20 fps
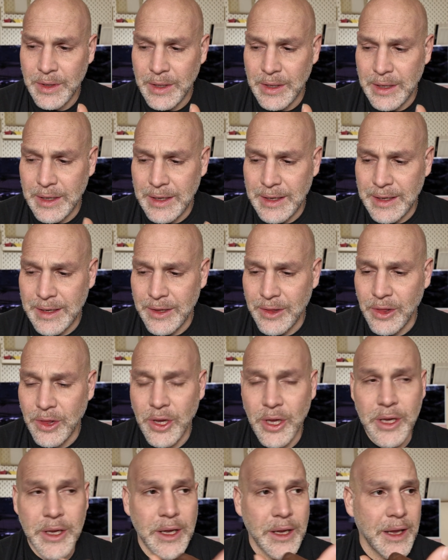
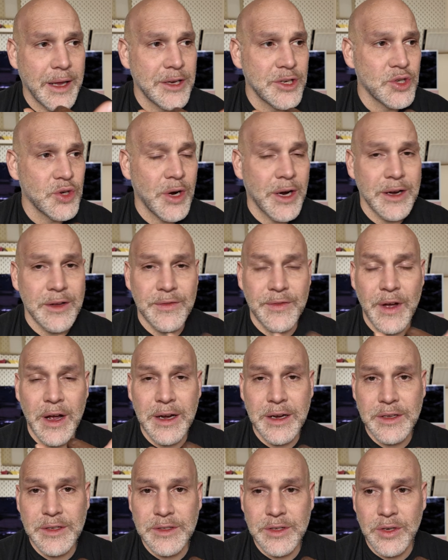look and try to
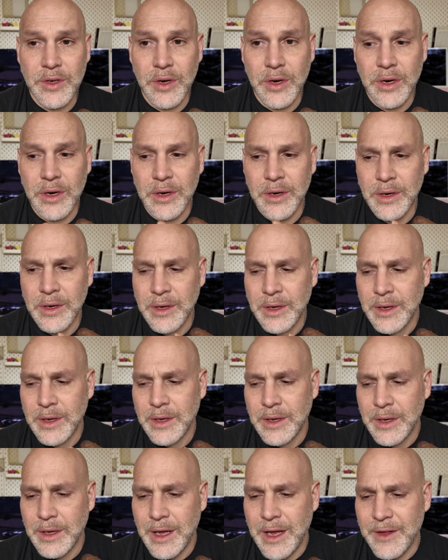find a cigar,
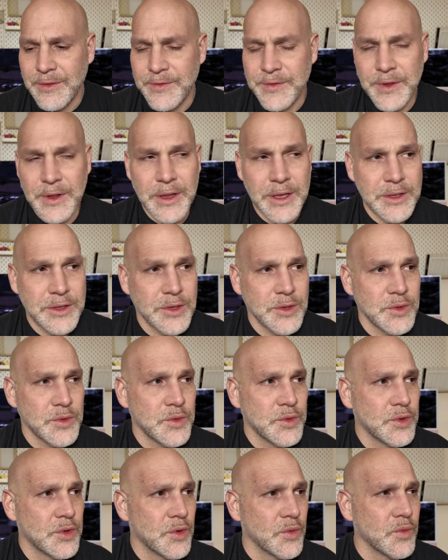I feel like
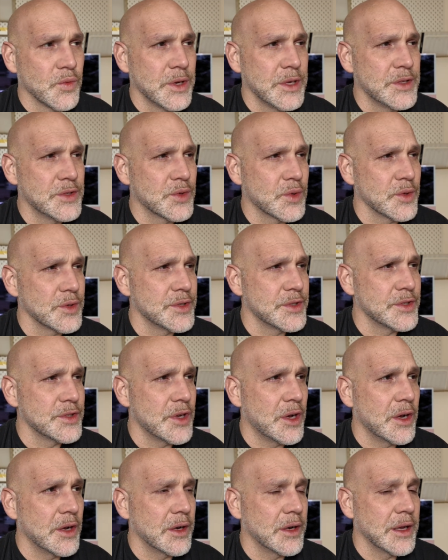the resources
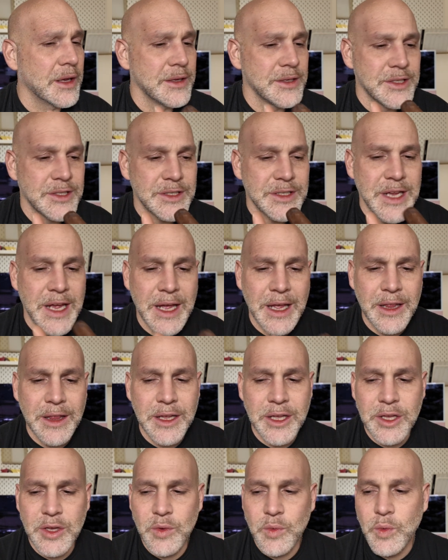on
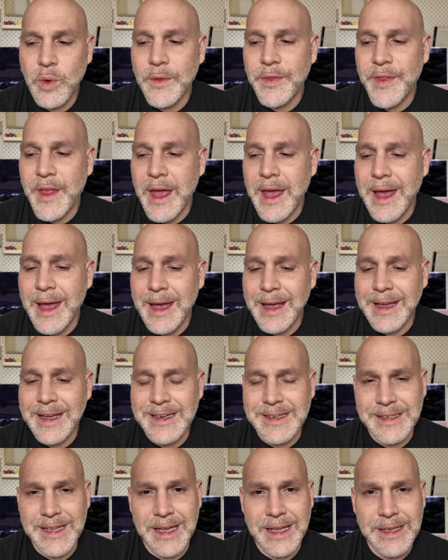telling you what the heck
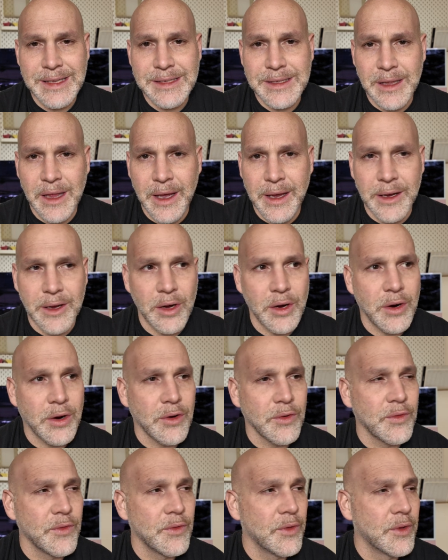it tastes like
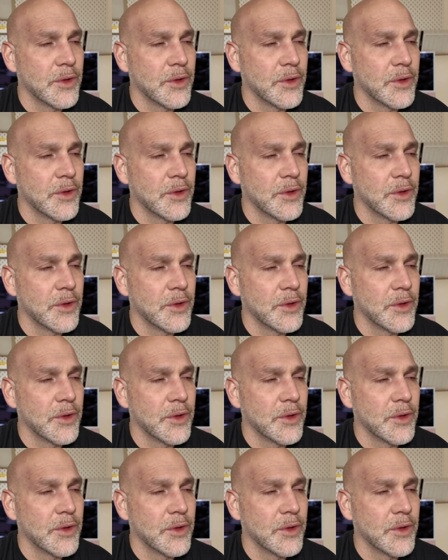are